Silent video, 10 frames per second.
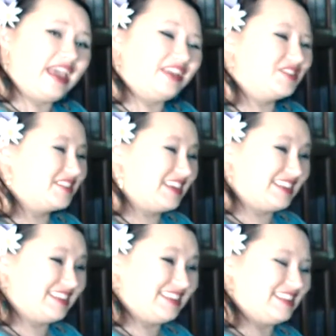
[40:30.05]
It's just
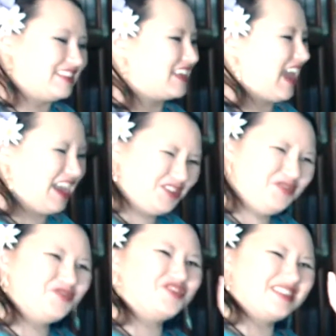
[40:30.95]
the
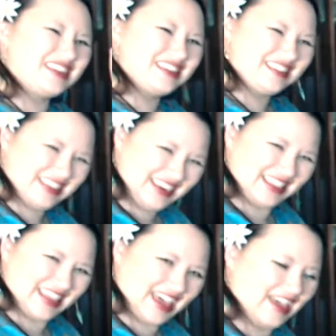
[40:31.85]
cashews are just gonna sit
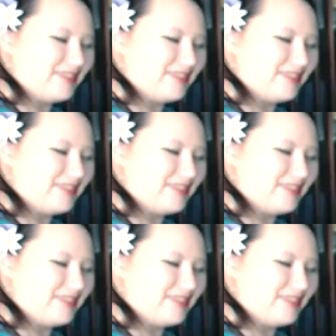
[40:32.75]
in that.